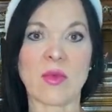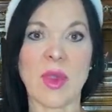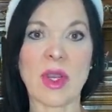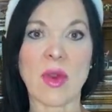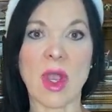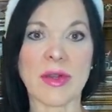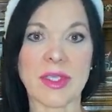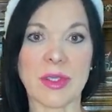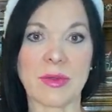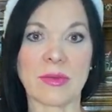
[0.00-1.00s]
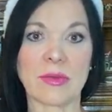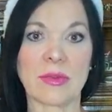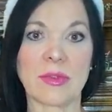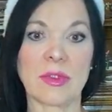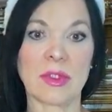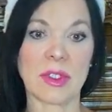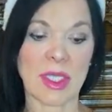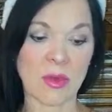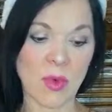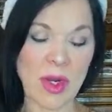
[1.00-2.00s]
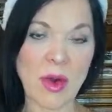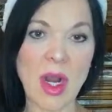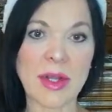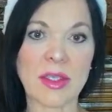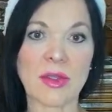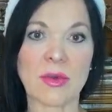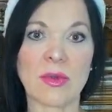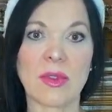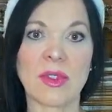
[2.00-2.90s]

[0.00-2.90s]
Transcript: where are you? And where are you?